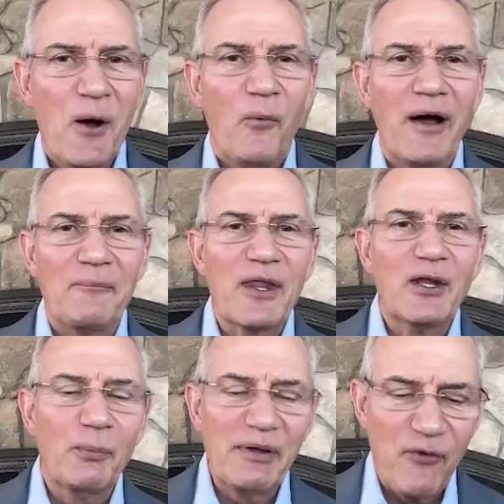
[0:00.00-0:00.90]
Well,
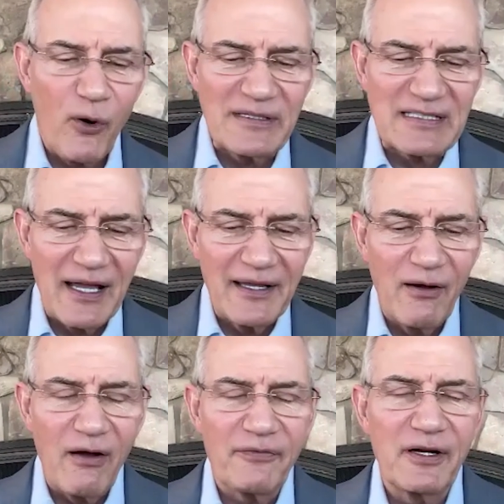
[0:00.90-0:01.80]
before we sign
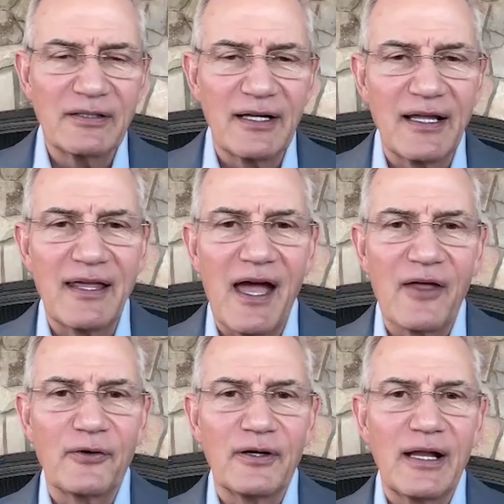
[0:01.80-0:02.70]
off here today,
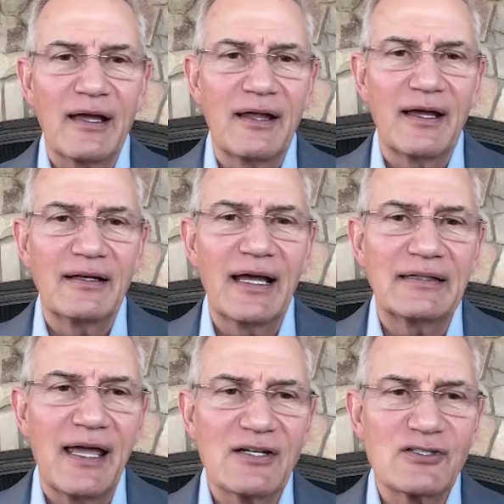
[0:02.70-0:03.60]
Catherine, I'd like
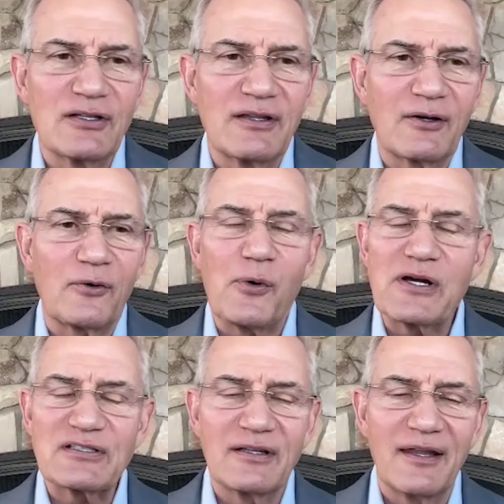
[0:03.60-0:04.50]
to ask you the
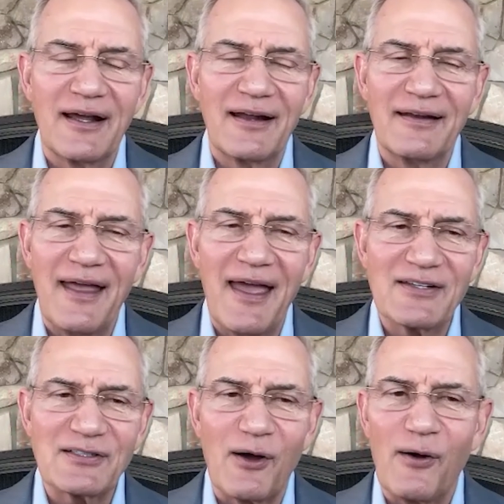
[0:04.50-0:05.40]
question that I
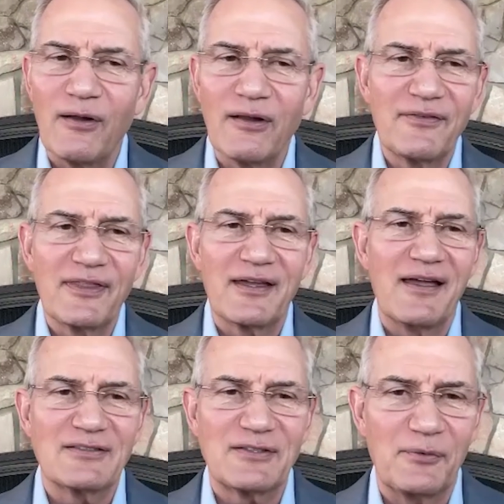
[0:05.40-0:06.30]
ask all of the
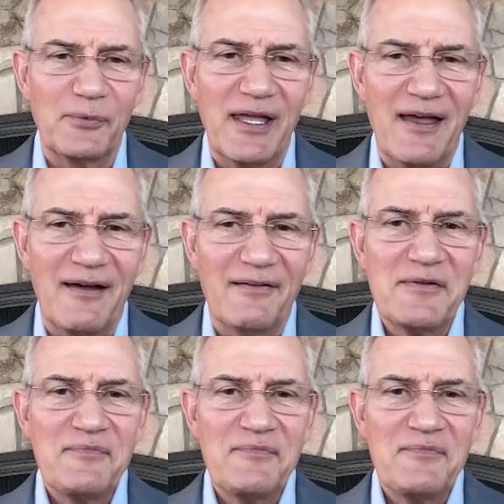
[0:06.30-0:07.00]
guests that we have.